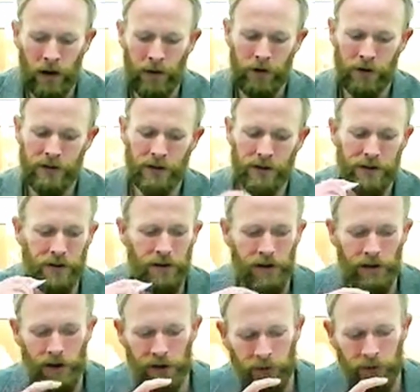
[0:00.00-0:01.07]
There's also an
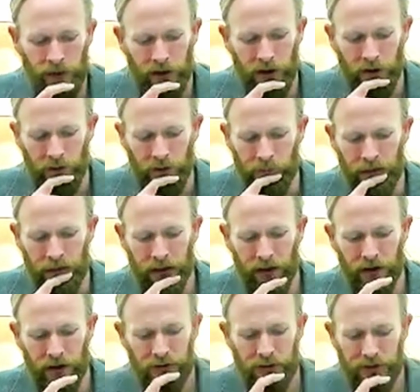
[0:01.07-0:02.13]
argument called
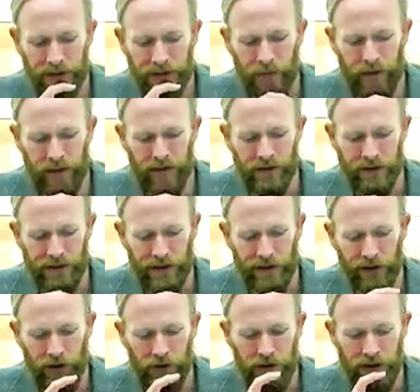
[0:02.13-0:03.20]
MECOs,
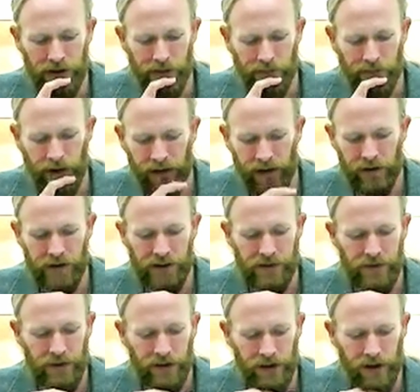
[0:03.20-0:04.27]
MECO, which is
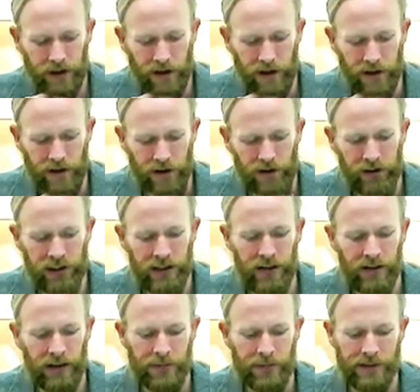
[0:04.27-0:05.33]
magnetospheric eternally
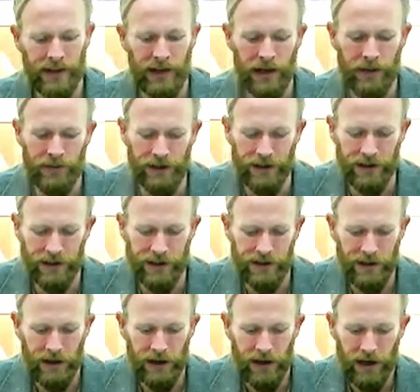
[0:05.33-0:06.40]
collapsing objects.
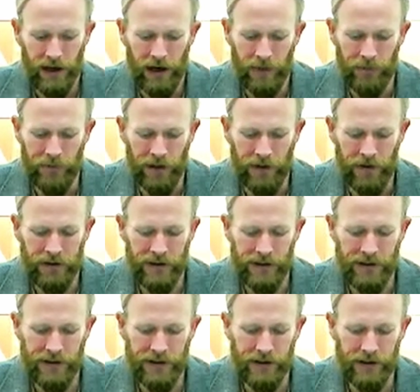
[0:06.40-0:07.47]
And this
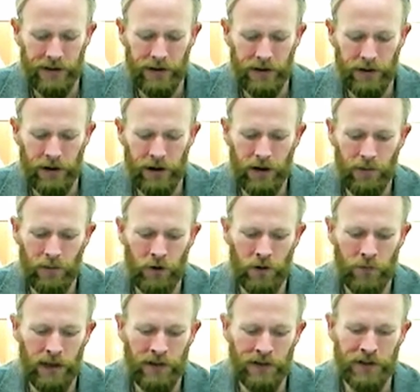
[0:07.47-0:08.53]
is a more
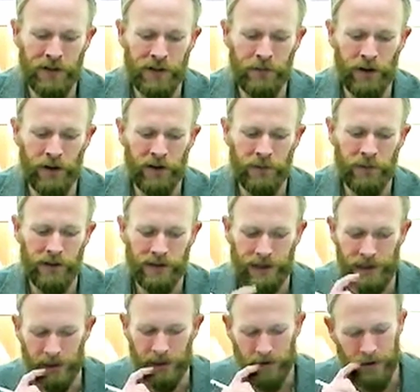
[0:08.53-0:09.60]
mainstream argument
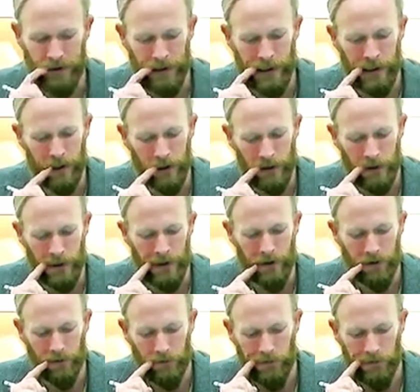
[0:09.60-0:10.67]
against
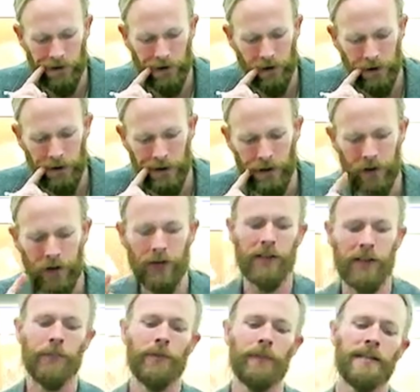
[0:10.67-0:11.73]
the
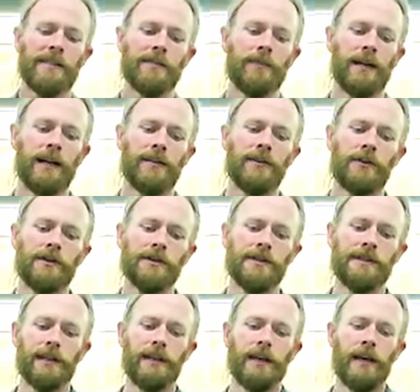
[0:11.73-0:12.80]
supermassive black holes,